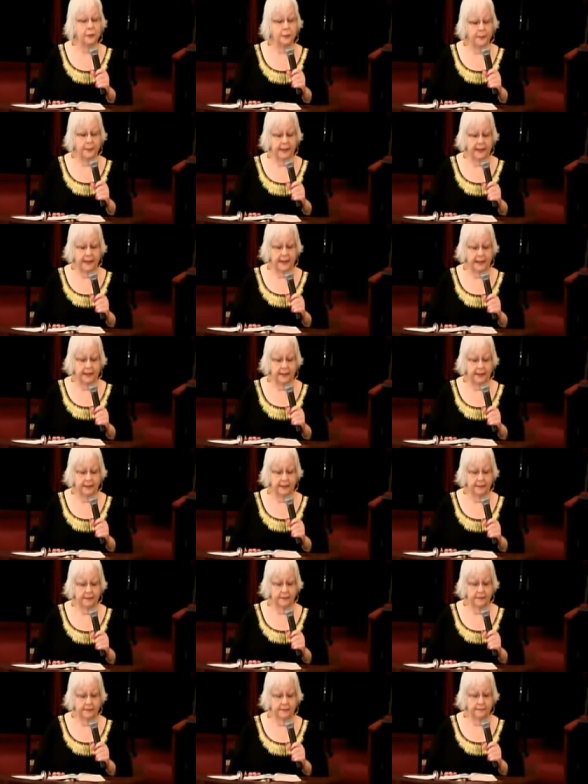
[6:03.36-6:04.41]
me.
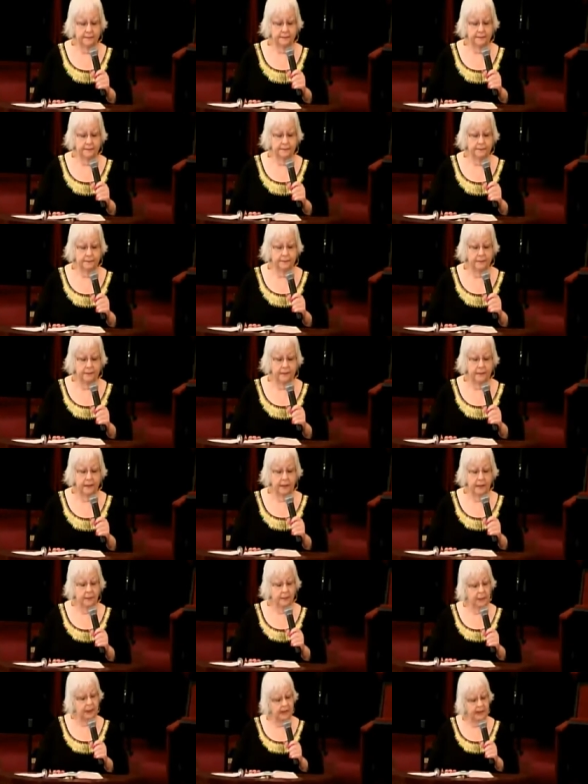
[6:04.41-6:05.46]

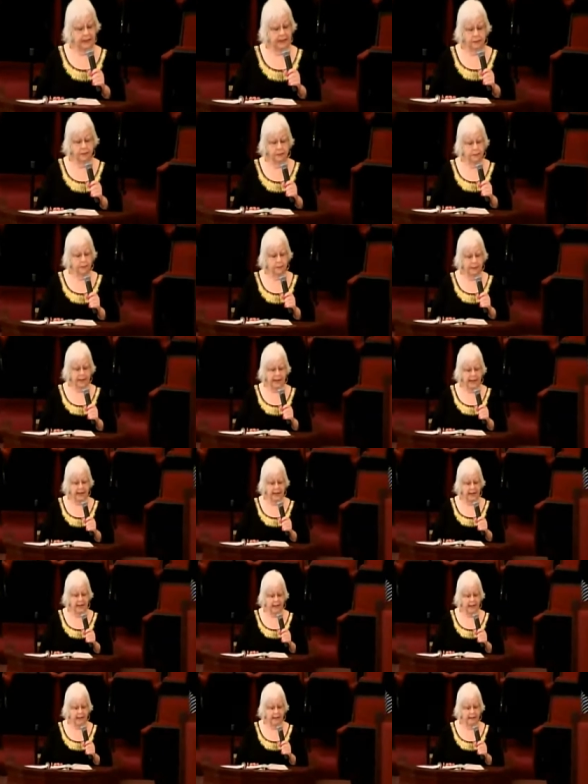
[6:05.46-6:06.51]
But he
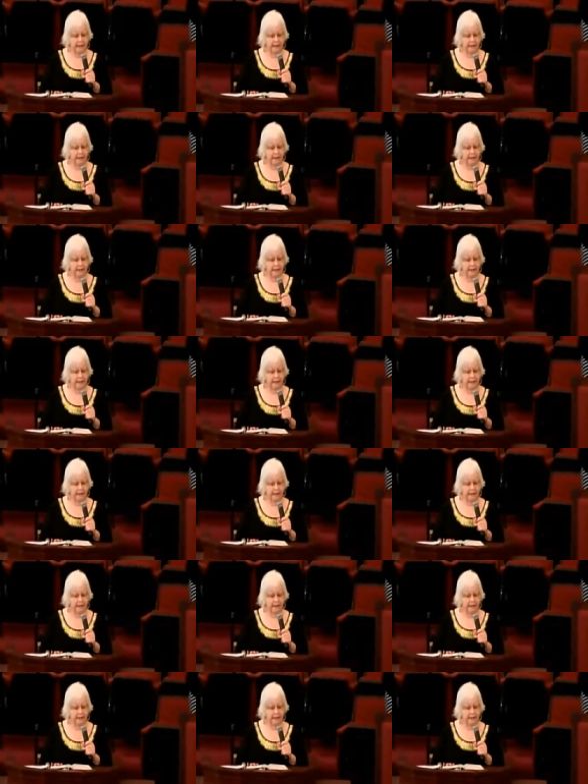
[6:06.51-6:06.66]
replied,